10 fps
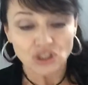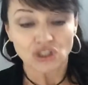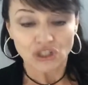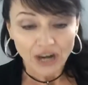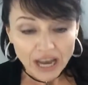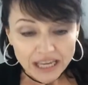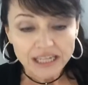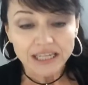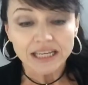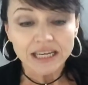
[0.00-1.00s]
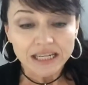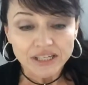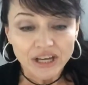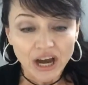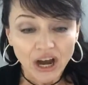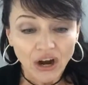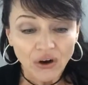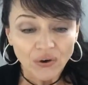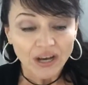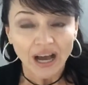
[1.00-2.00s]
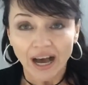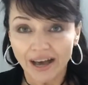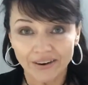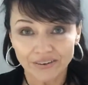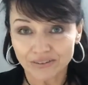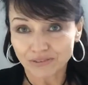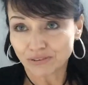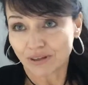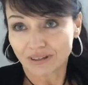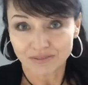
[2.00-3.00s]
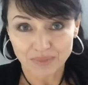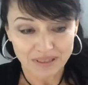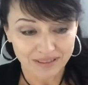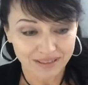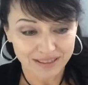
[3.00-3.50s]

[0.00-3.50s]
Trying to get it to go. I don't know if you all have been